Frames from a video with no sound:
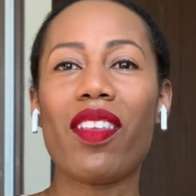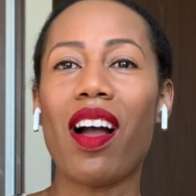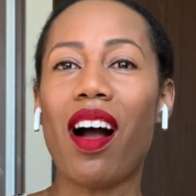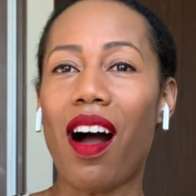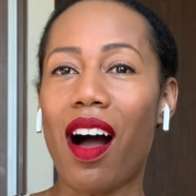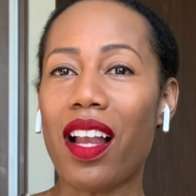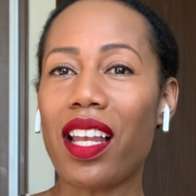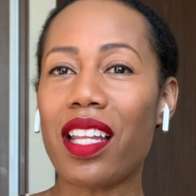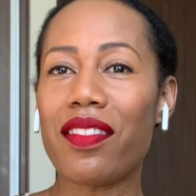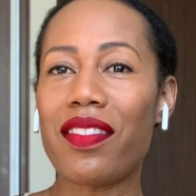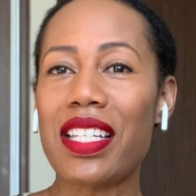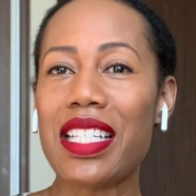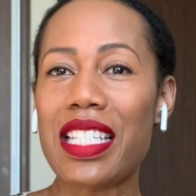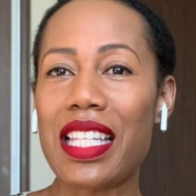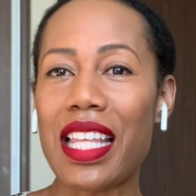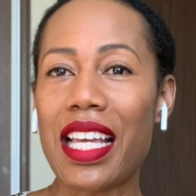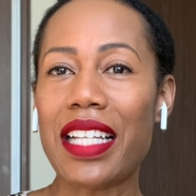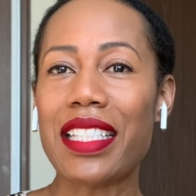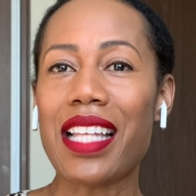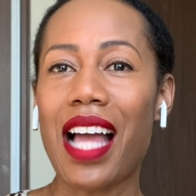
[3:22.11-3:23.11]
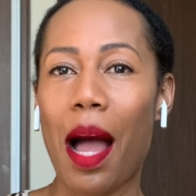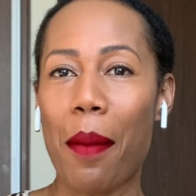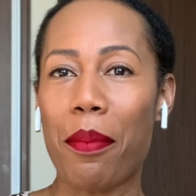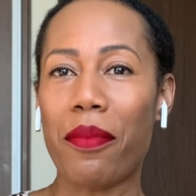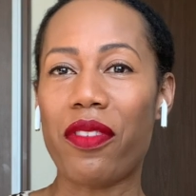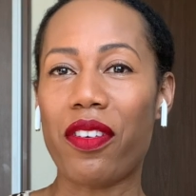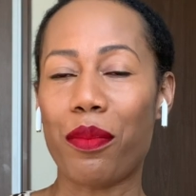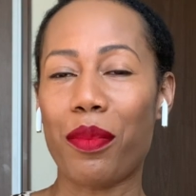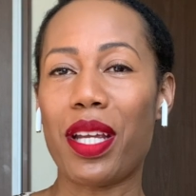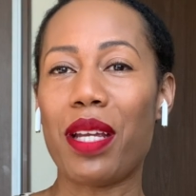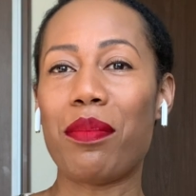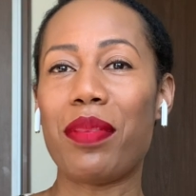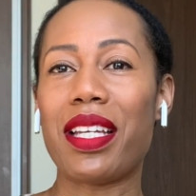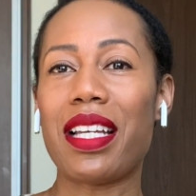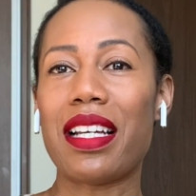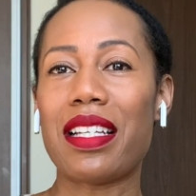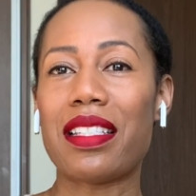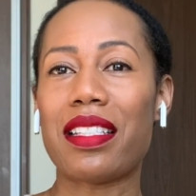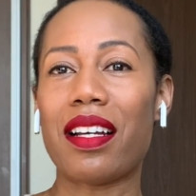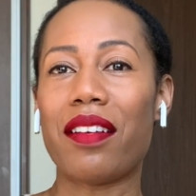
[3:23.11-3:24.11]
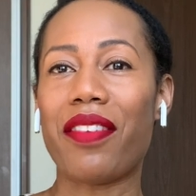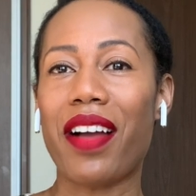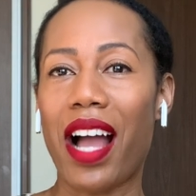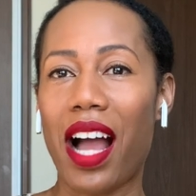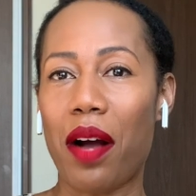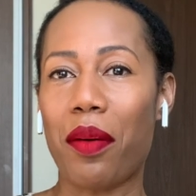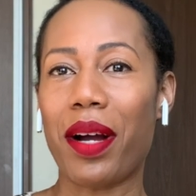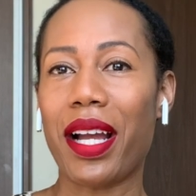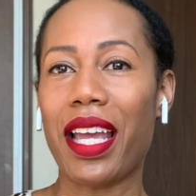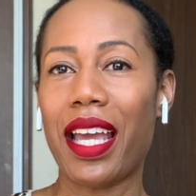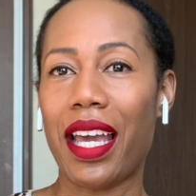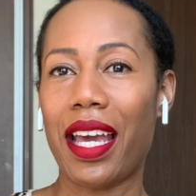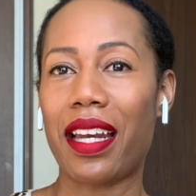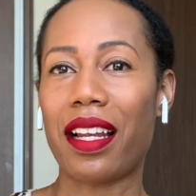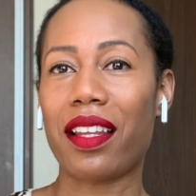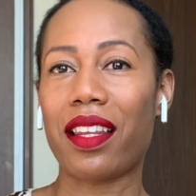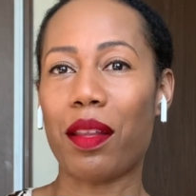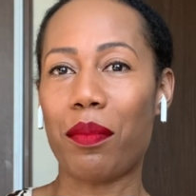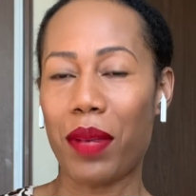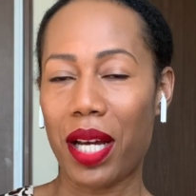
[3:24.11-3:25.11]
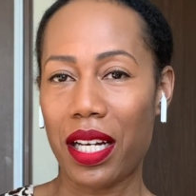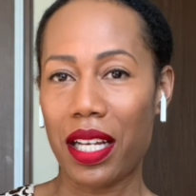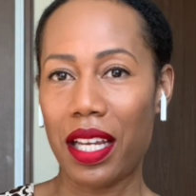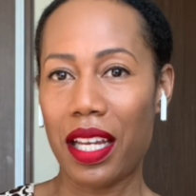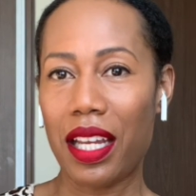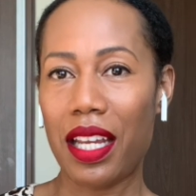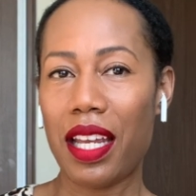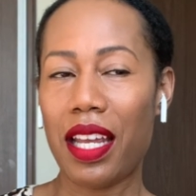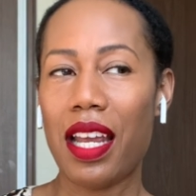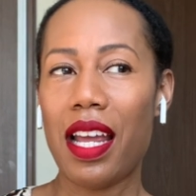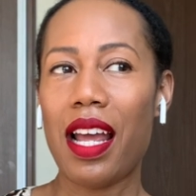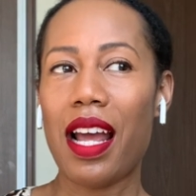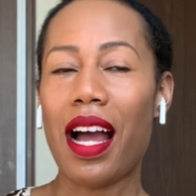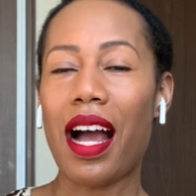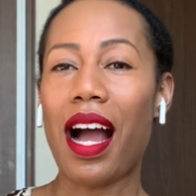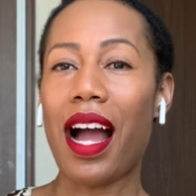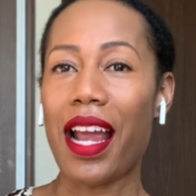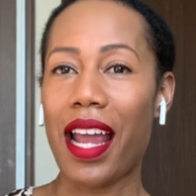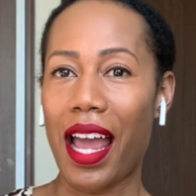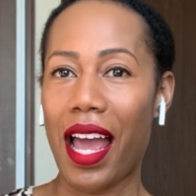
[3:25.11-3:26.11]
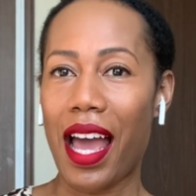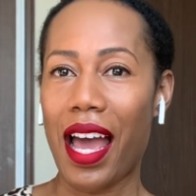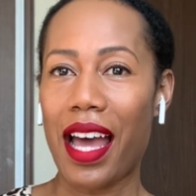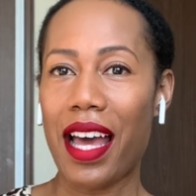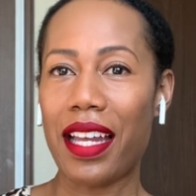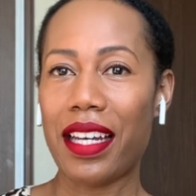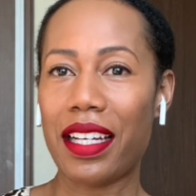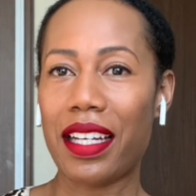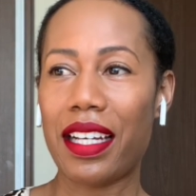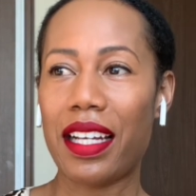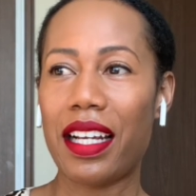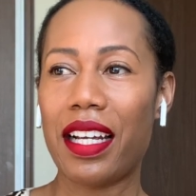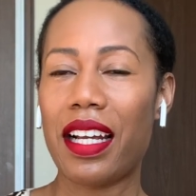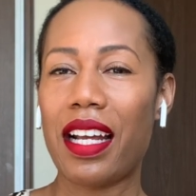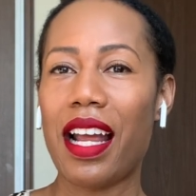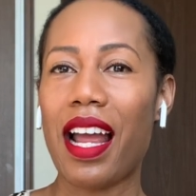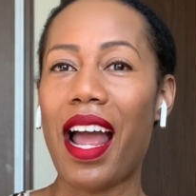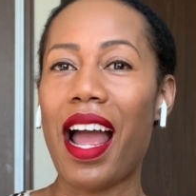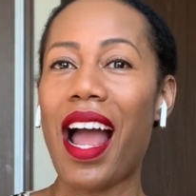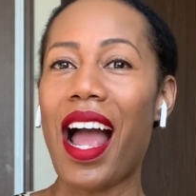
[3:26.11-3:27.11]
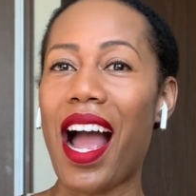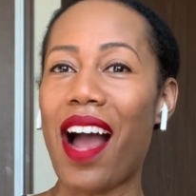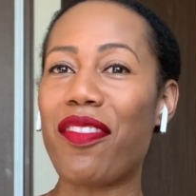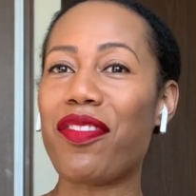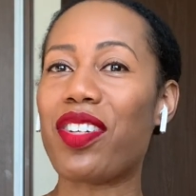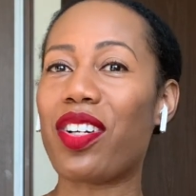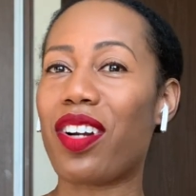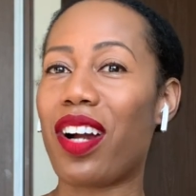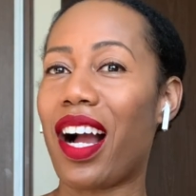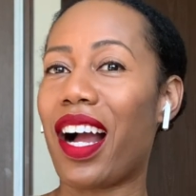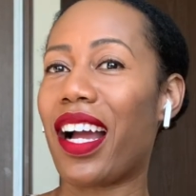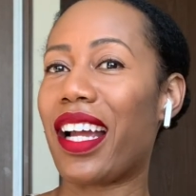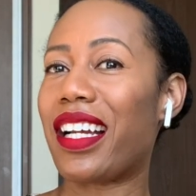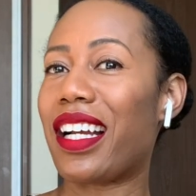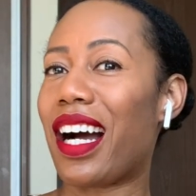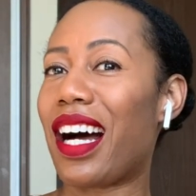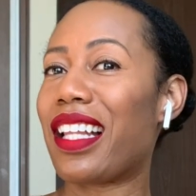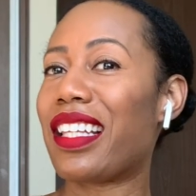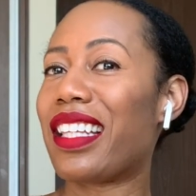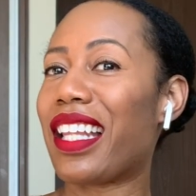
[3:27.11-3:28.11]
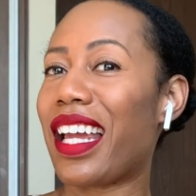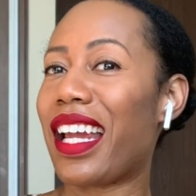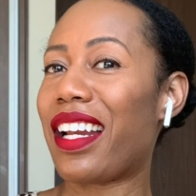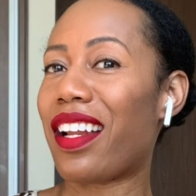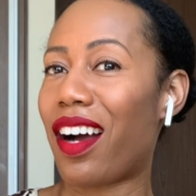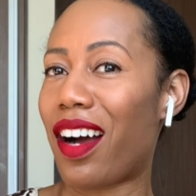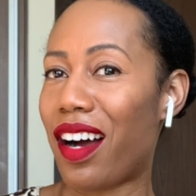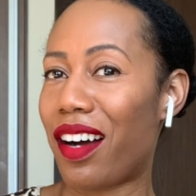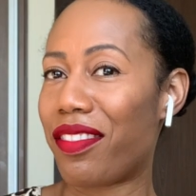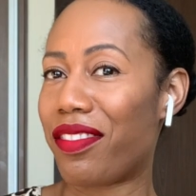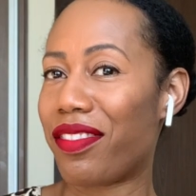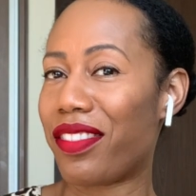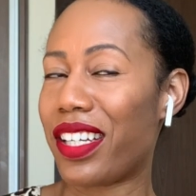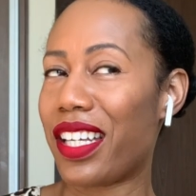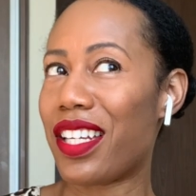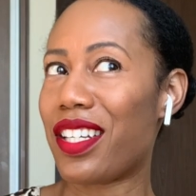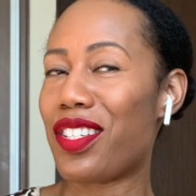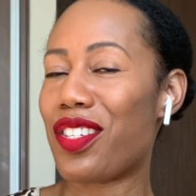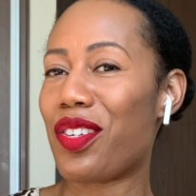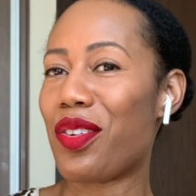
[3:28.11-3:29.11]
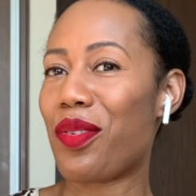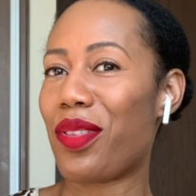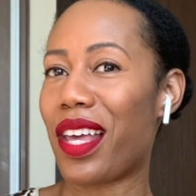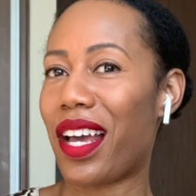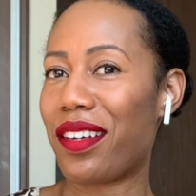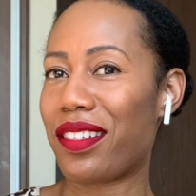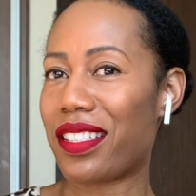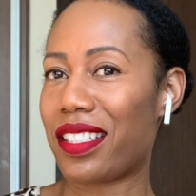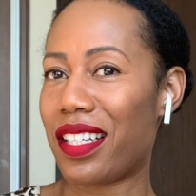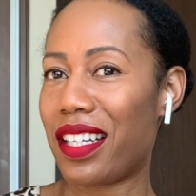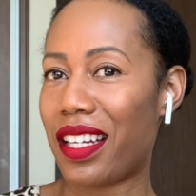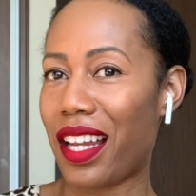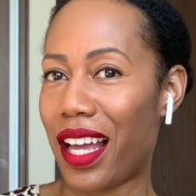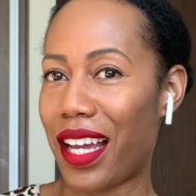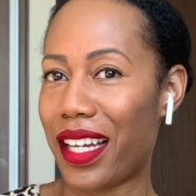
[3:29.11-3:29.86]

All of these things happened for me because of how I handled the money I had after I got laid off in 2009.